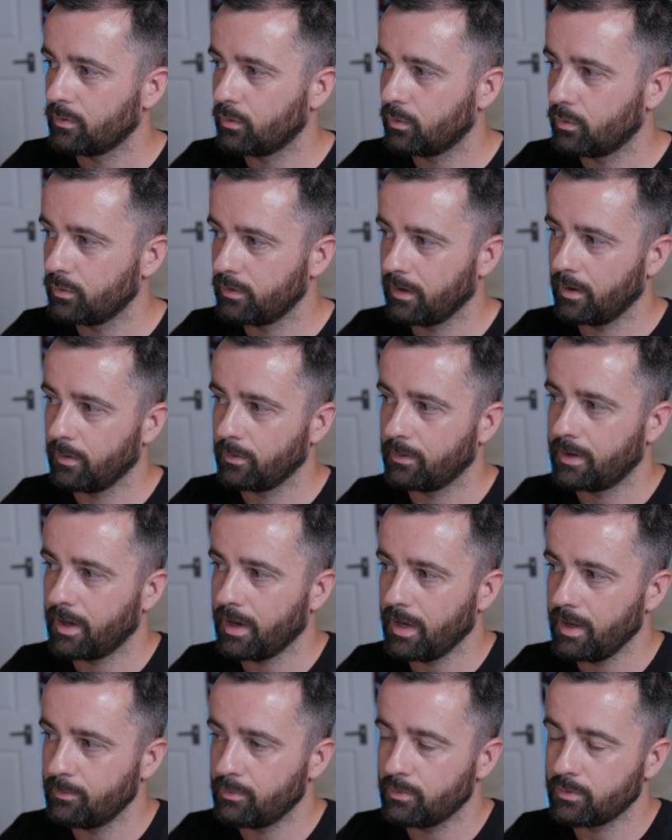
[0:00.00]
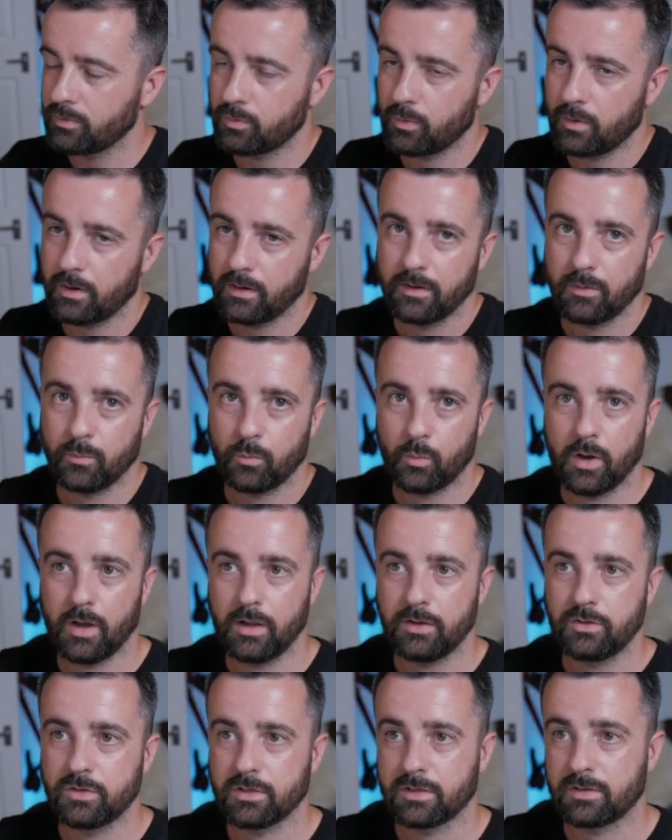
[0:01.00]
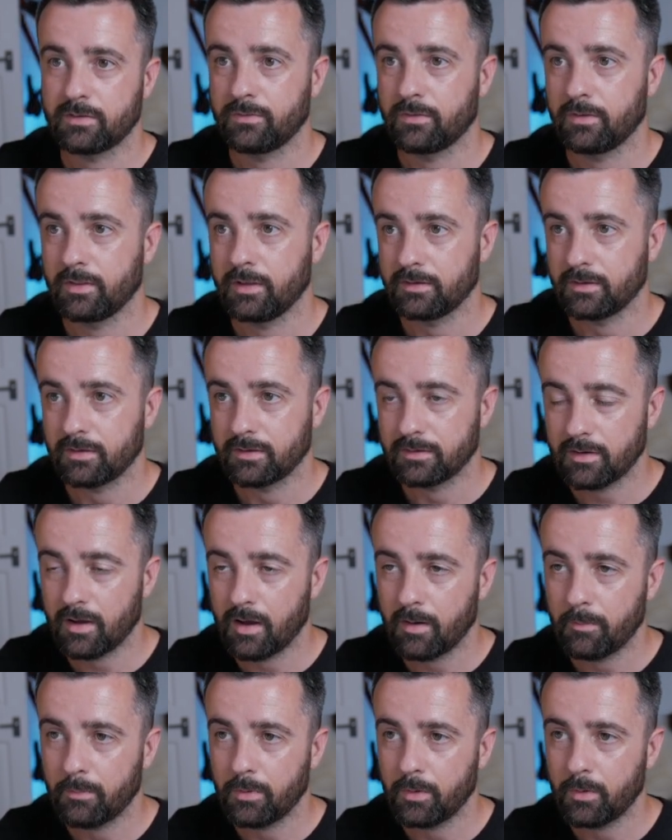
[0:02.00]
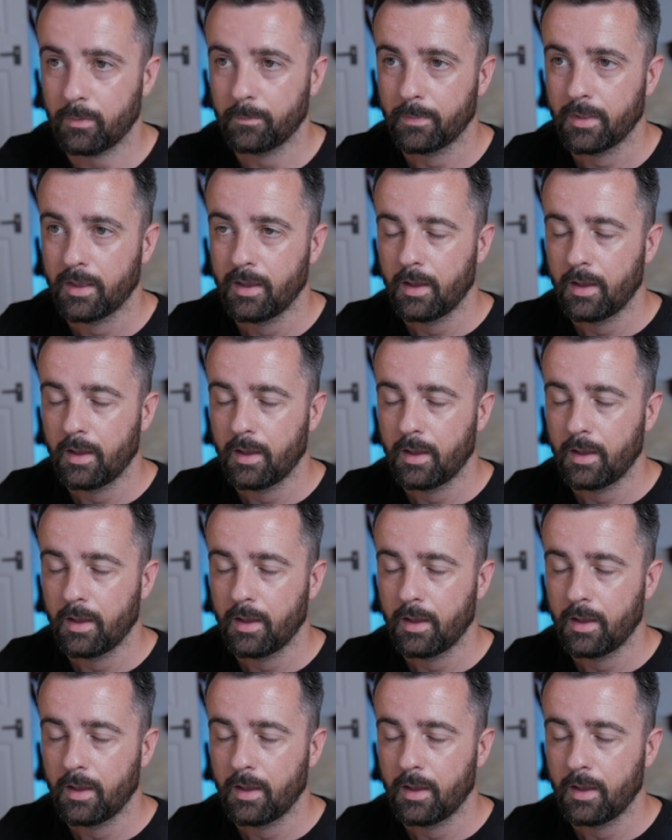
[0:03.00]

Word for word: audio cables one word just for this example,